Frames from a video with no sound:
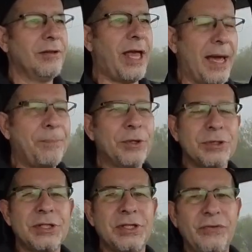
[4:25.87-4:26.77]
that
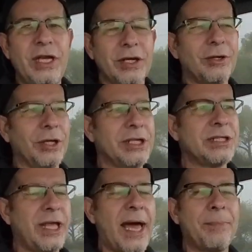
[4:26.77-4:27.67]
person's vehicle
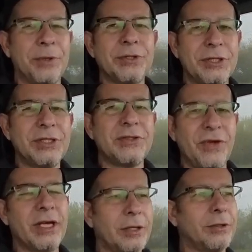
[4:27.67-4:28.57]
is that person's
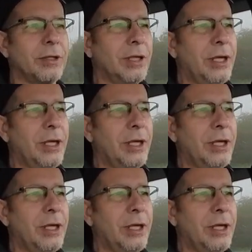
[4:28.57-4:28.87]
vehicle.